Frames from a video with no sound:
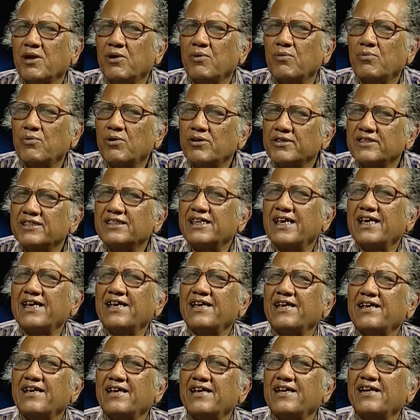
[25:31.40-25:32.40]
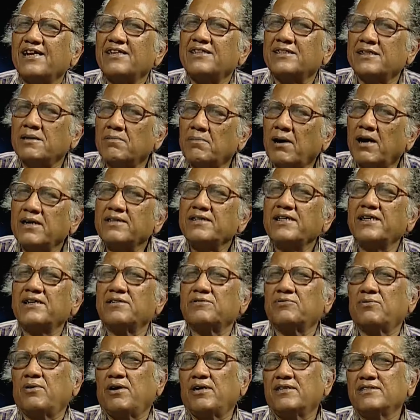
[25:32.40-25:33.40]
what they
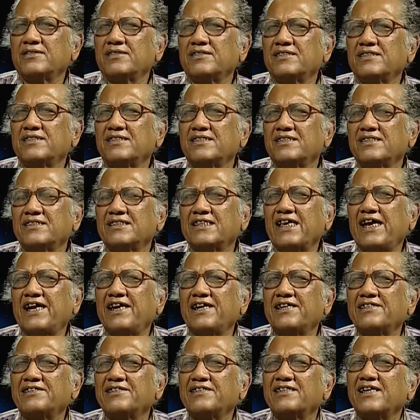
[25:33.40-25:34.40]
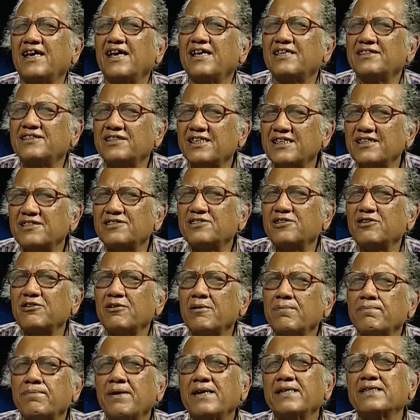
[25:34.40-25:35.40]
demanded was that these
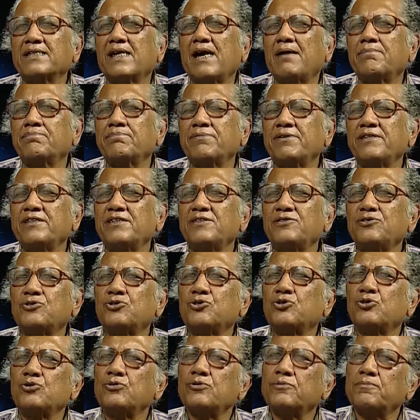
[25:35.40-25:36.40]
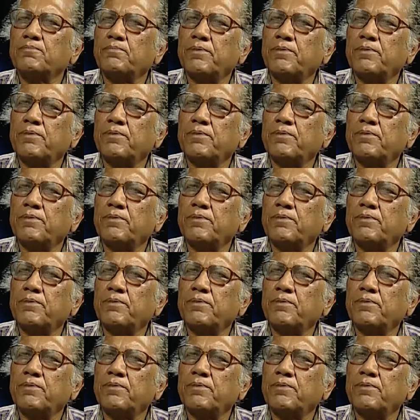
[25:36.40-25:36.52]
European companies should